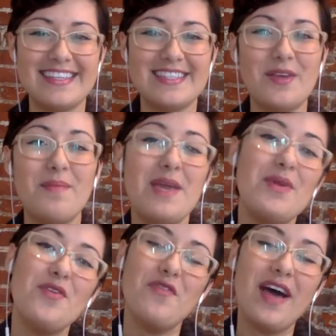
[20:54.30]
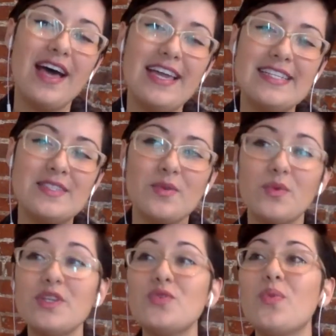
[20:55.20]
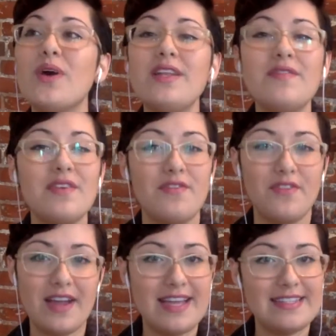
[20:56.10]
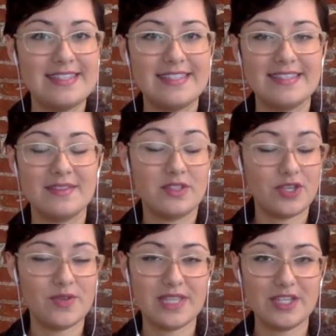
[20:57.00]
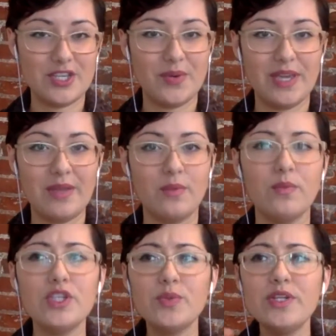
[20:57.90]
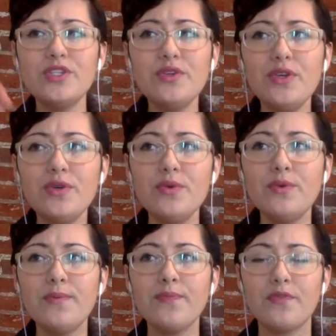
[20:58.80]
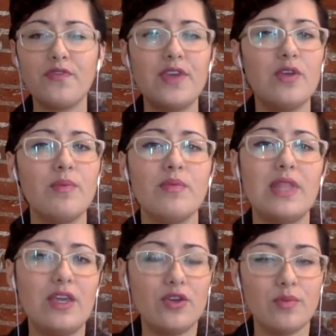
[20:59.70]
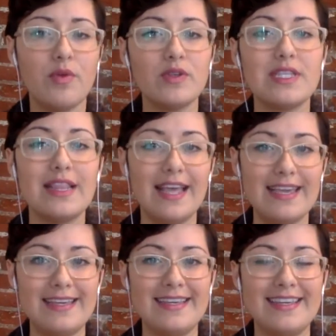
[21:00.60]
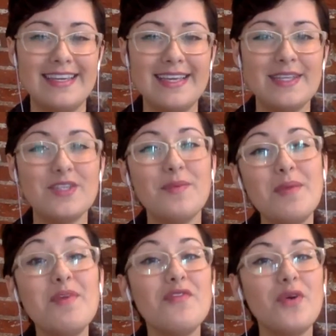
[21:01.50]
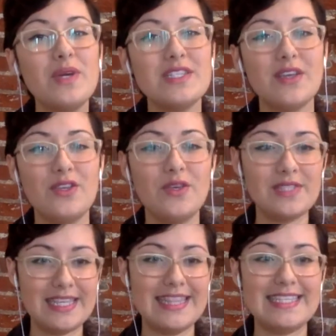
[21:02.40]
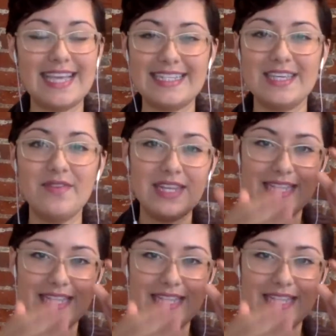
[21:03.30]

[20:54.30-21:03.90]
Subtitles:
So maybe you find which one of the friends, to use that show again, which one do you feel that you're most like? So maybe focus on using this activity,